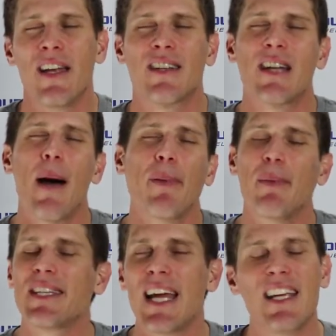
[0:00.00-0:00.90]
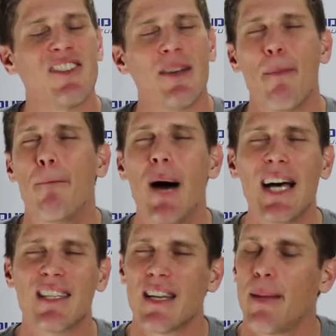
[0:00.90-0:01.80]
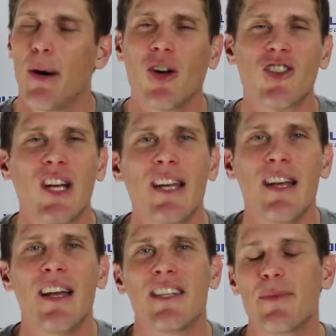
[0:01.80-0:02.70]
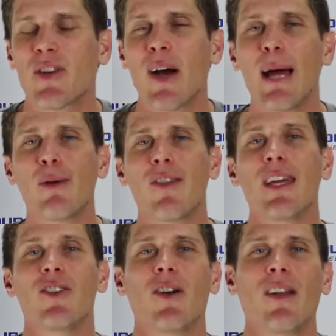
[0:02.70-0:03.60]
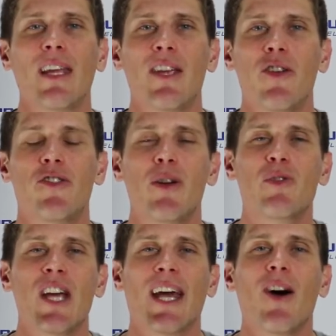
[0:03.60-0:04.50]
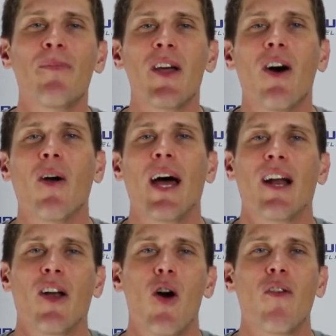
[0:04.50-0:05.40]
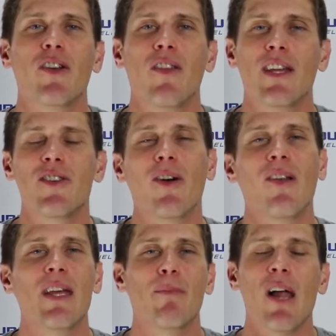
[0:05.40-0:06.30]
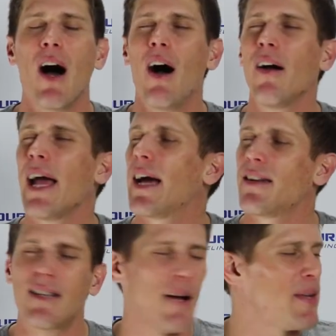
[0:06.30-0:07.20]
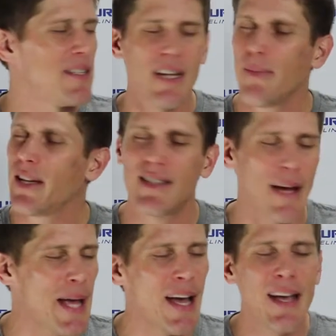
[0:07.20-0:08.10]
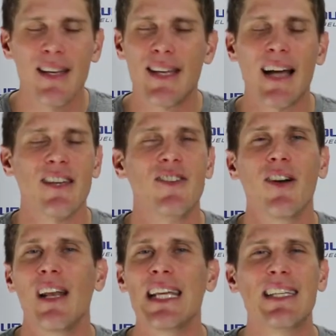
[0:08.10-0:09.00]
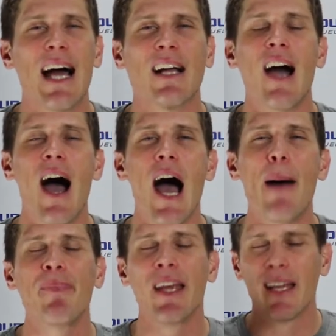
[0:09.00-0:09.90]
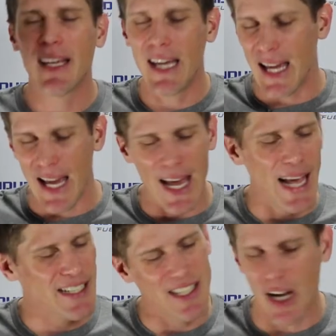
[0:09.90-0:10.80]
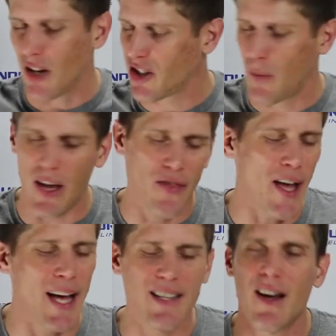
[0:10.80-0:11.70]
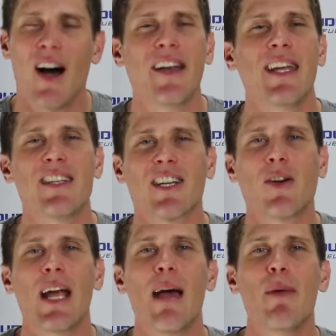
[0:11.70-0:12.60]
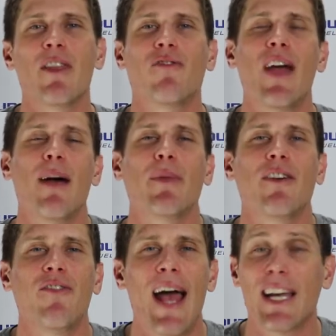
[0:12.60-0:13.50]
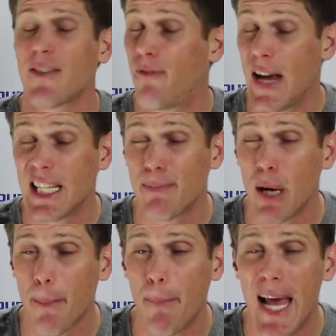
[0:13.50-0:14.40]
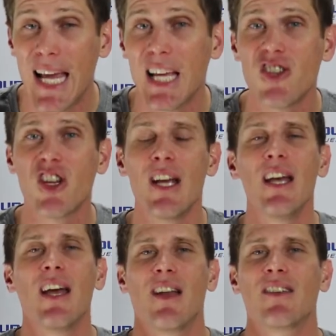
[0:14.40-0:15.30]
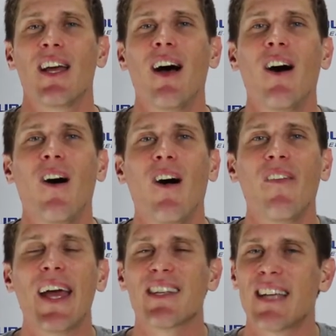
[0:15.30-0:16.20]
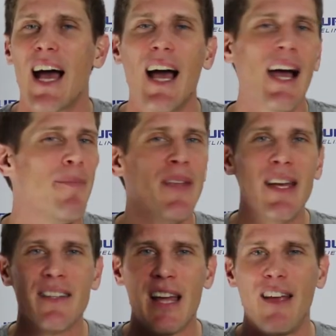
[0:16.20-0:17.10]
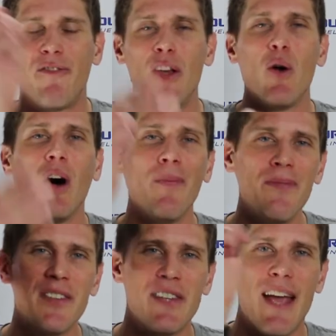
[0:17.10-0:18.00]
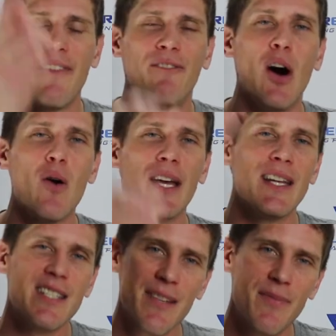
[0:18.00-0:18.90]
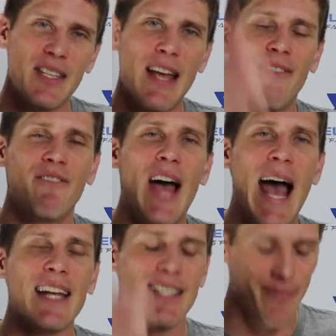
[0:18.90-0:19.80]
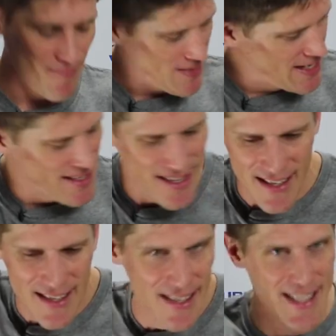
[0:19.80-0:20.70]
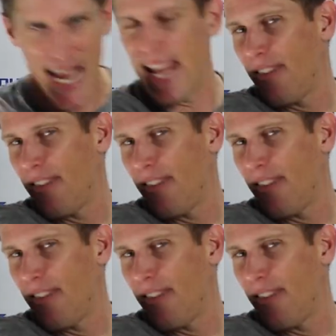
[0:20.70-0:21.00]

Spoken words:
supplementation, busting the bullshit, subscribe to the EndurElite YouTube channel or head on over to the EndurElite blog at www.endurelite.com. Get social with us on Instagram and the Family of Fast Facebook page. And until next time, stay fueled, stay focused, stay fast, and stay